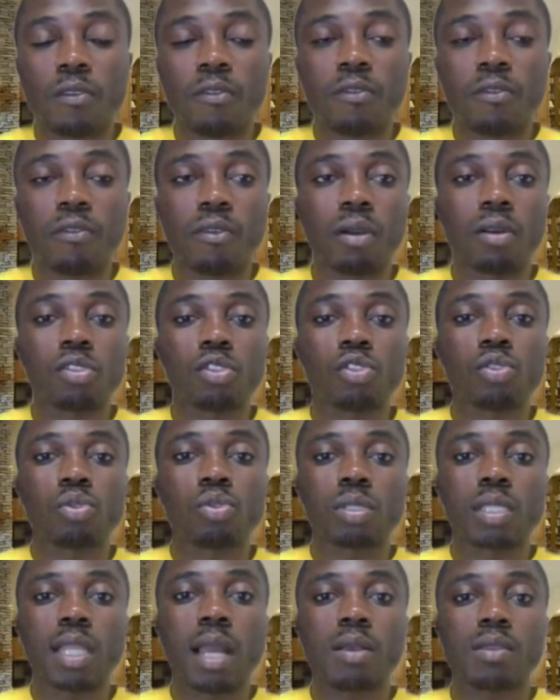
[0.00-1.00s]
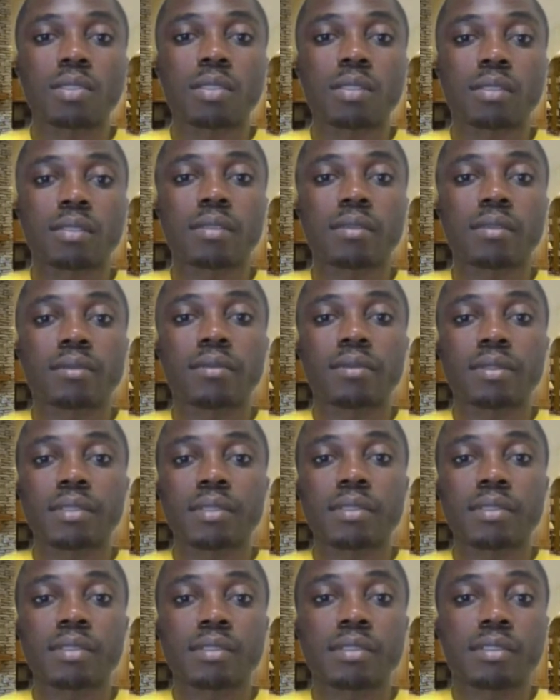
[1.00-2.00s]
for
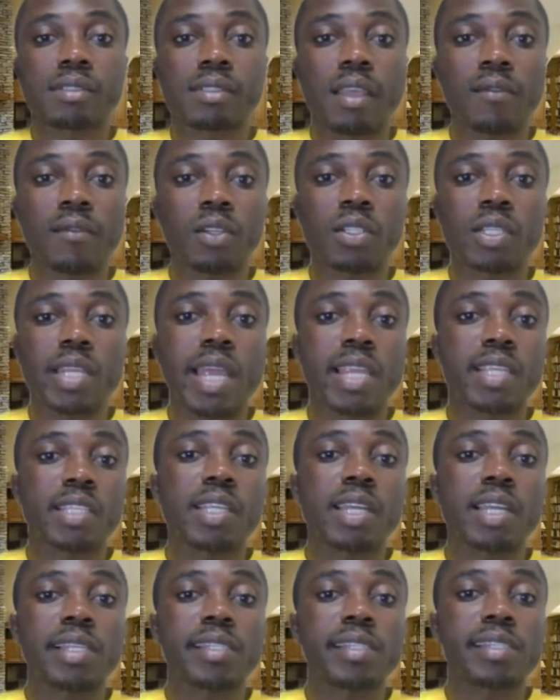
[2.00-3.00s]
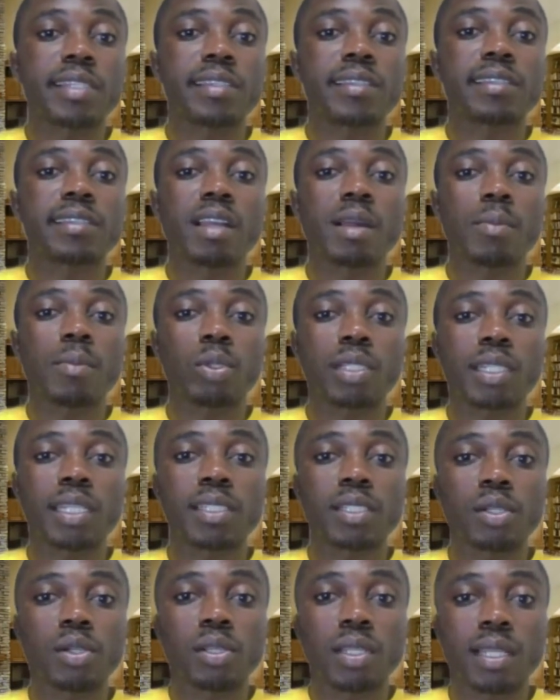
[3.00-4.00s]
2,730
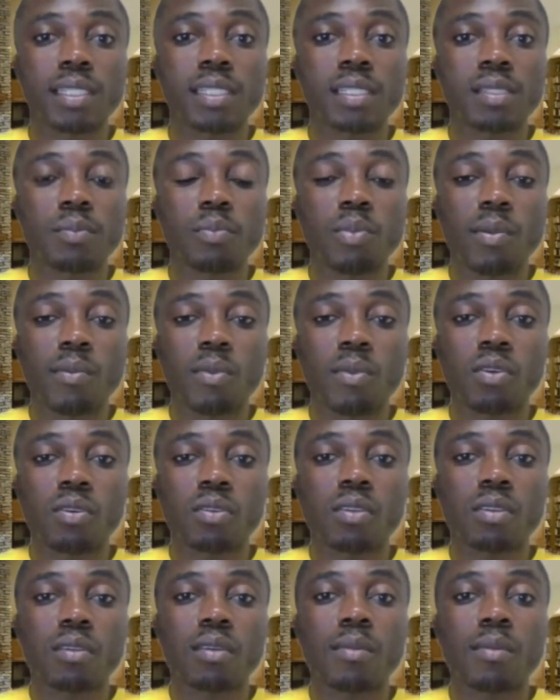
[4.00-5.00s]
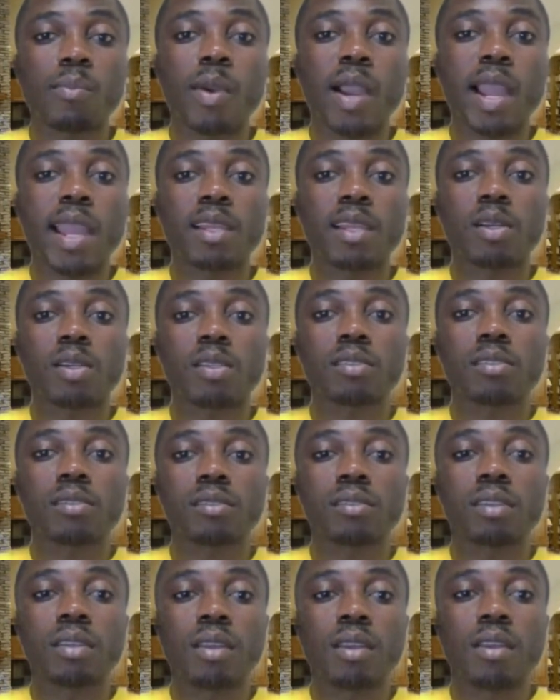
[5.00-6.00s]
Singaporean dollars per month, pilot
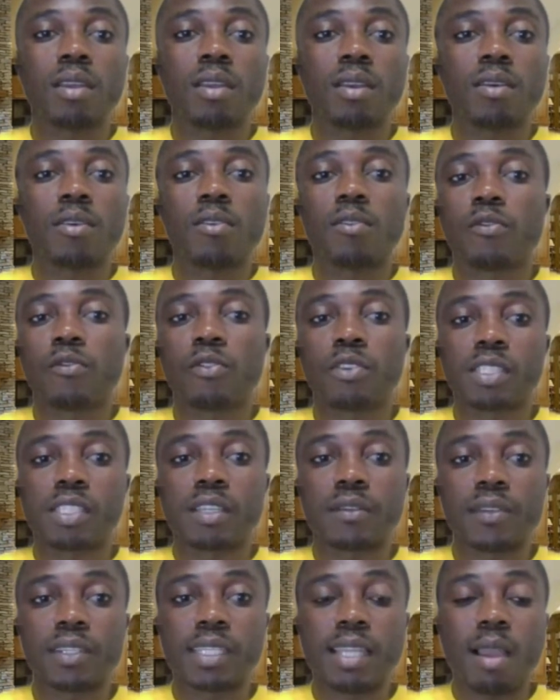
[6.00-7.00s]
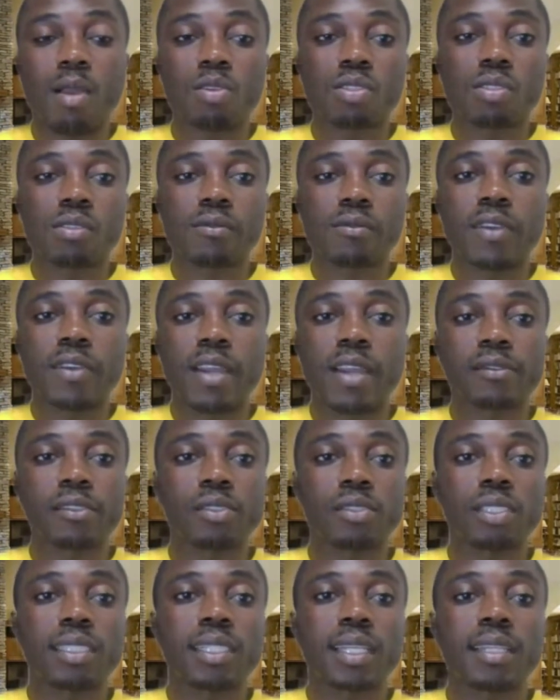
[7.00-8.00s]
for
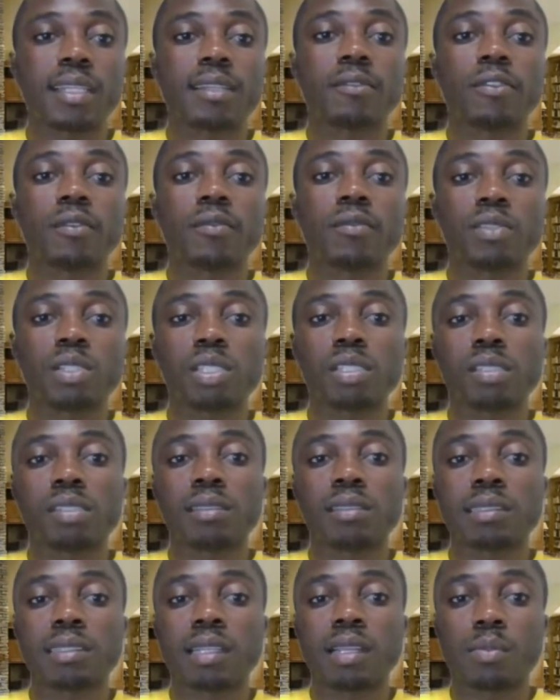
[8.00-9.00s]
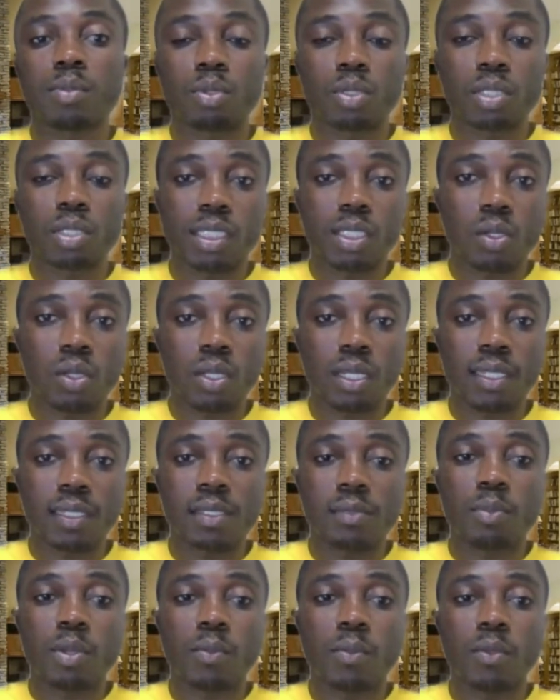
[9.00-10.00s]
7,550 Singaporean
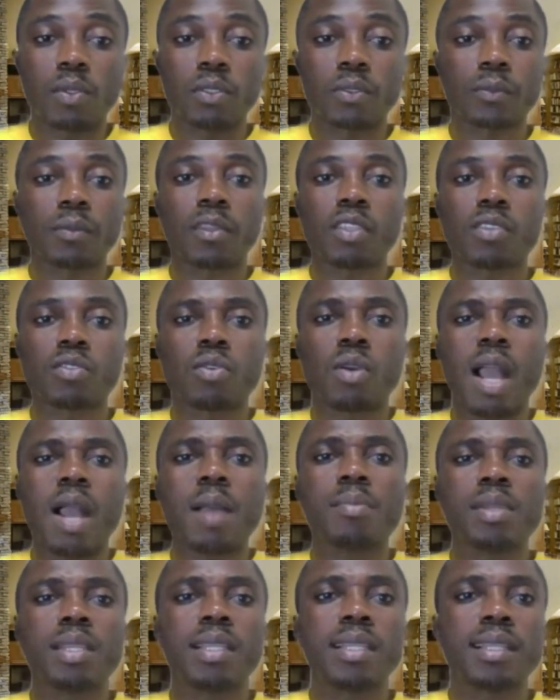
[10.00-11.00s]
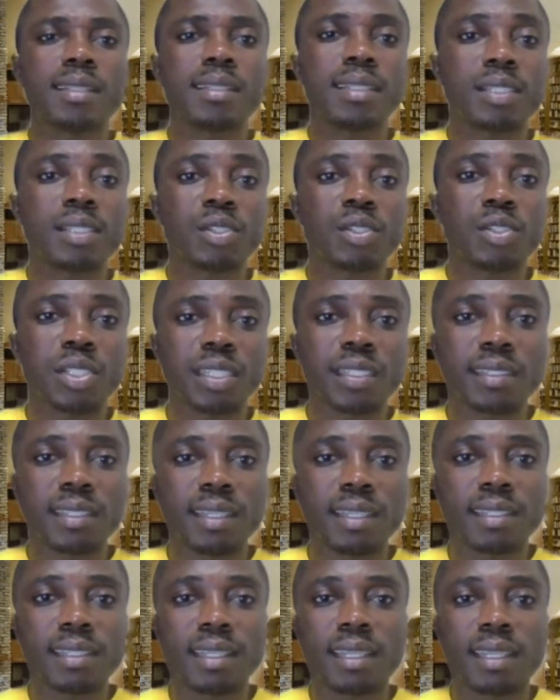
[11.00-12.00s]
dollars per month. So applicants
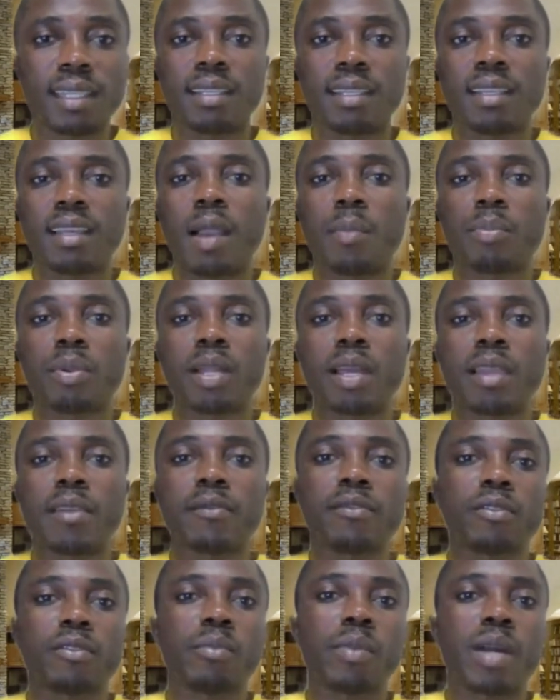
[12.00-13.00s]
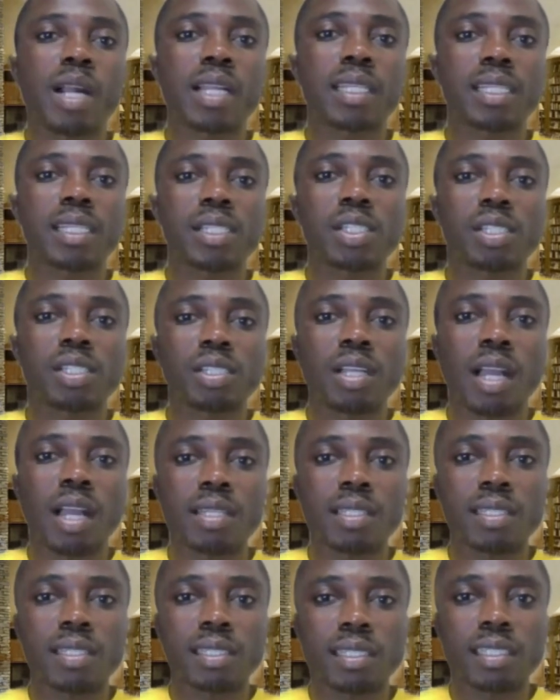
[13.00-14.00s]
interested in applying for baggage
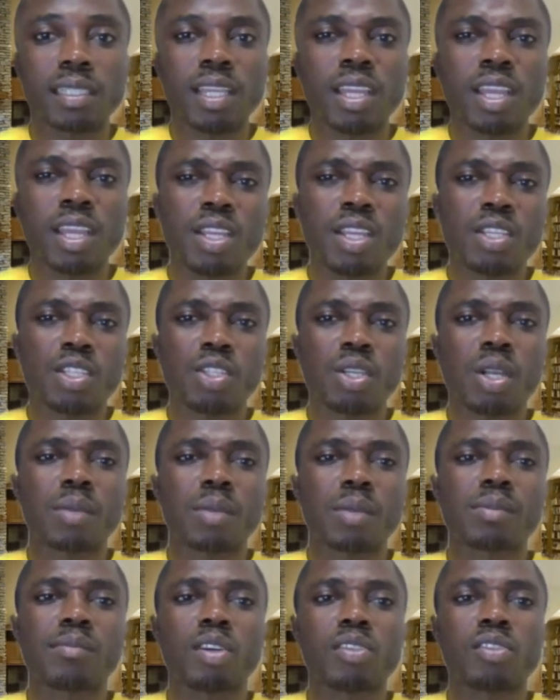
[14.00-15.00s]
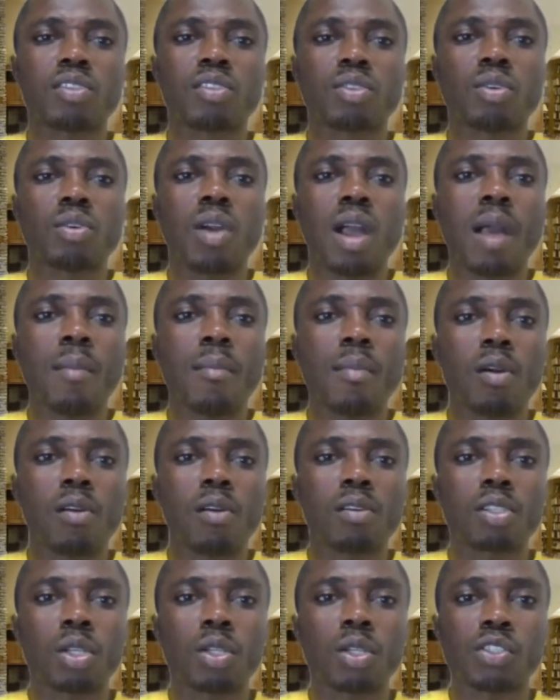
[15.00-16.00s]
handling job must know
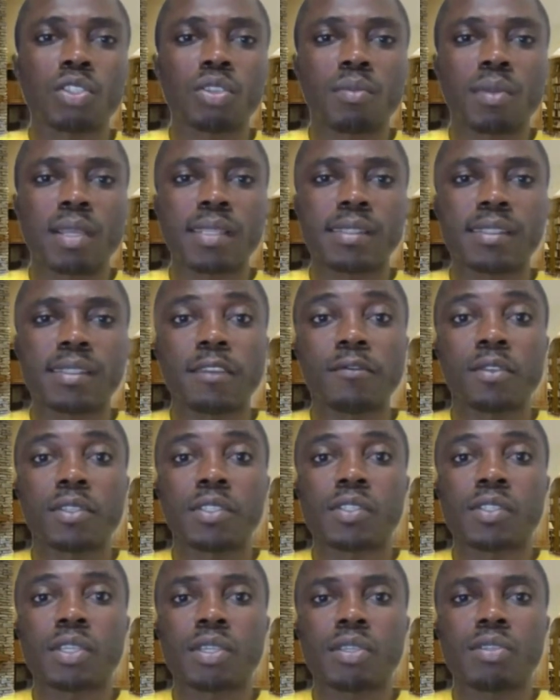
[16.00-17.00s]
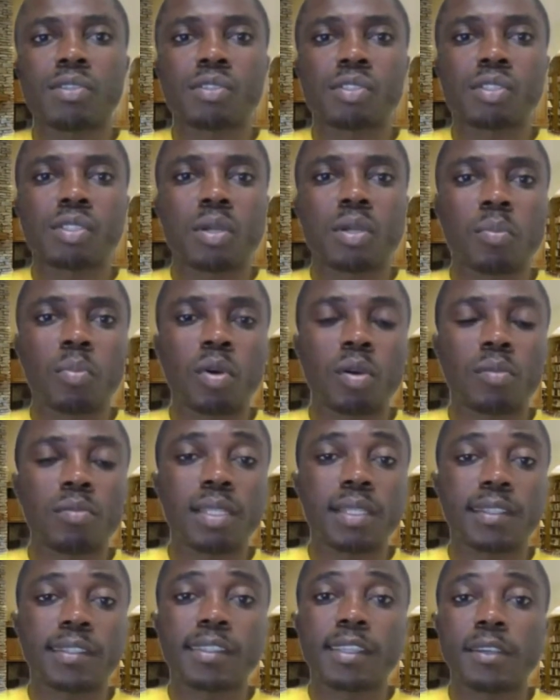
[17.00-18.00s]
about customer service skills or
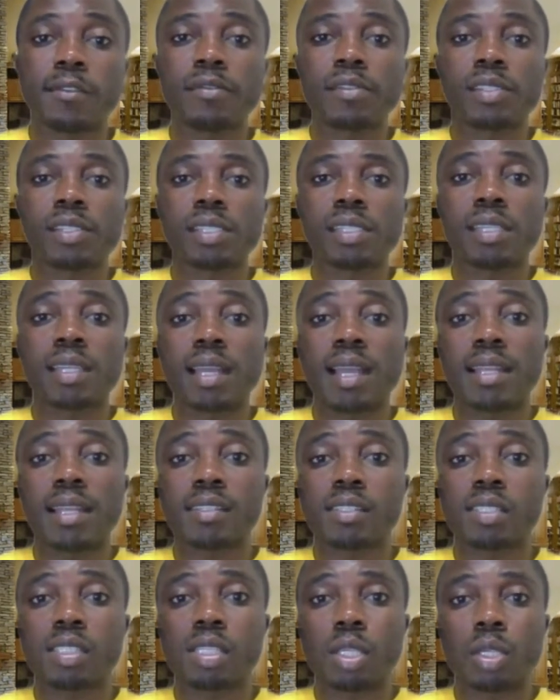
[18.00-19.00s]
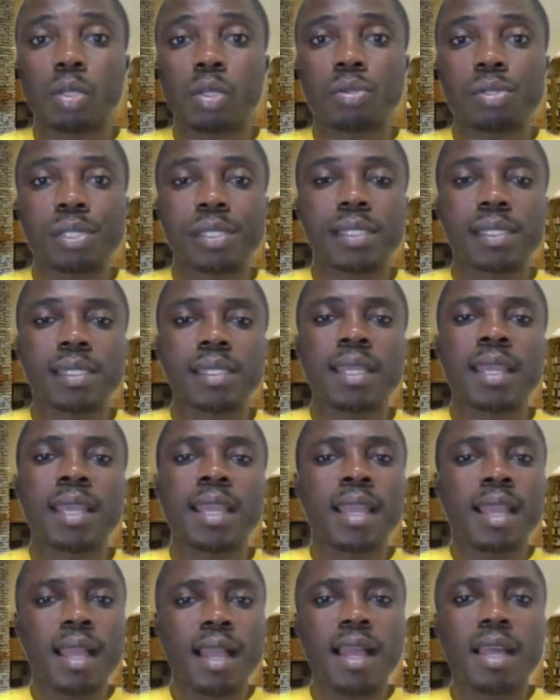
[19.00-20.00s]
public safety and security
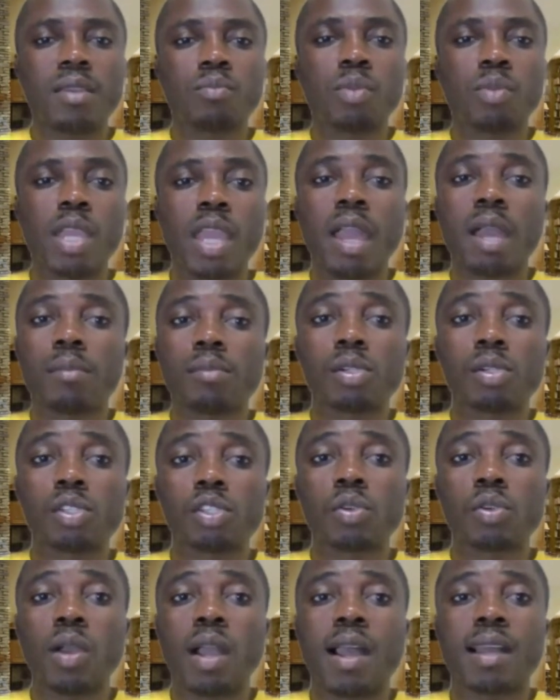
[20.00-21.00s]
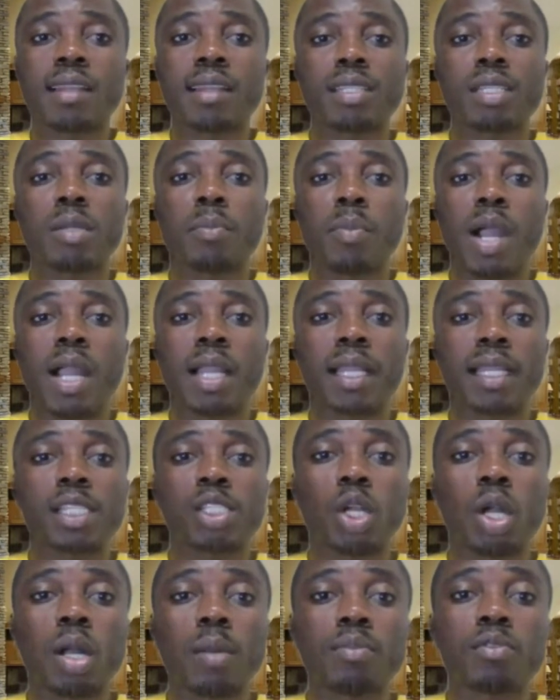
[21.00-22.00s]
and be able to handle
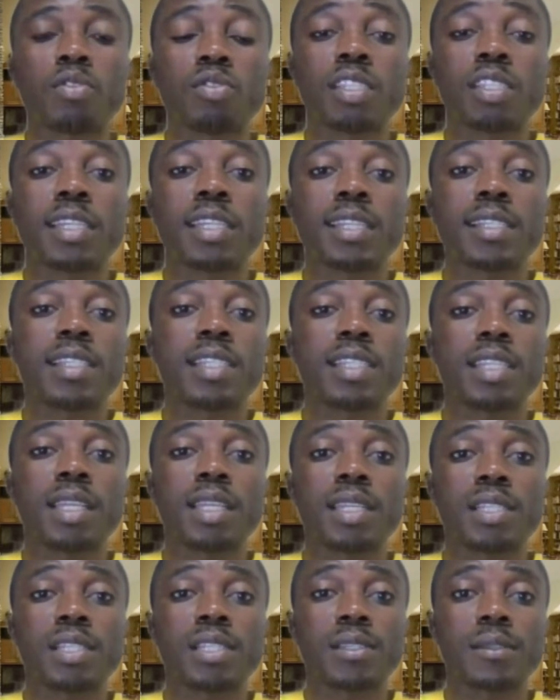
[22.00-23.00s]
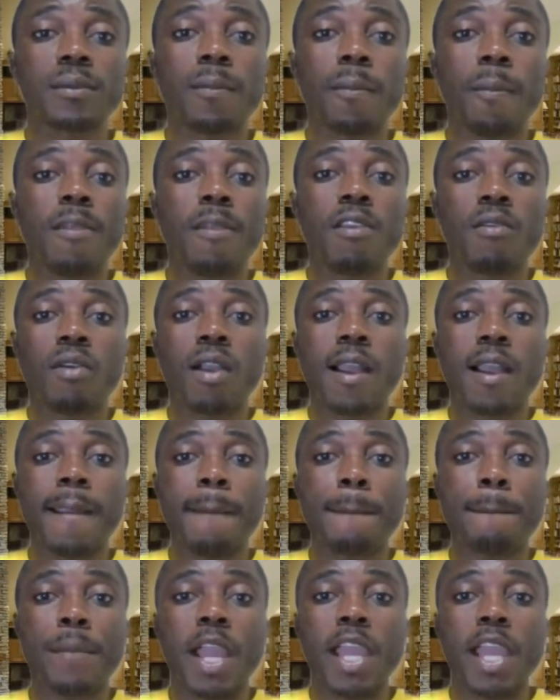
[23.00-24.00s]
baggage up to 30 kg.
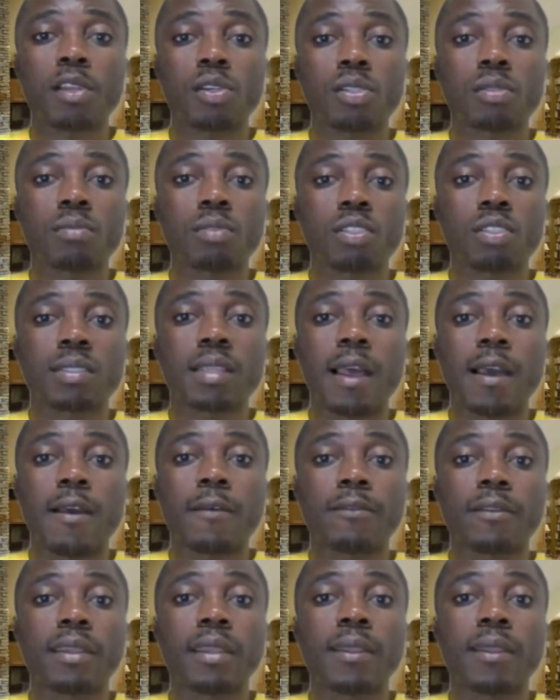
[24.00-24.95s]
Meanwhile, pilot must have